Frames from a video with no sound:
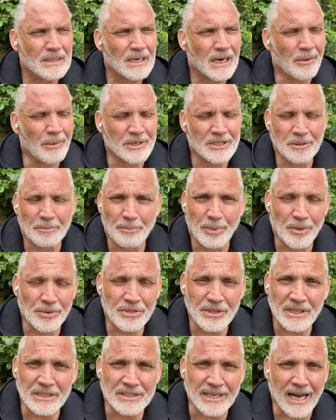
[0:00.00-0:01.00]
I went to
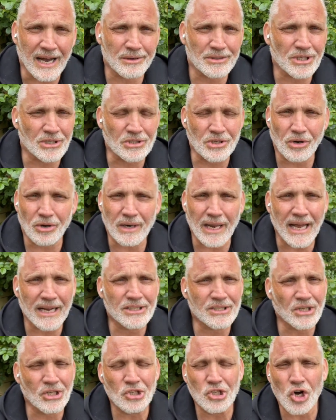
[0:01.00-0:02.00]
both these houses, no
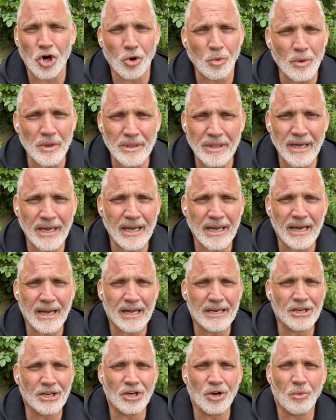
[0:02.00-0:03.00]
lights on, no one there.
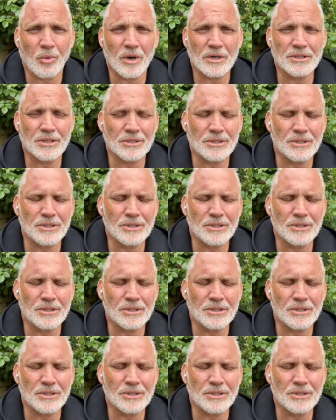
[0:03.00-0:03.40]
I didn't know what to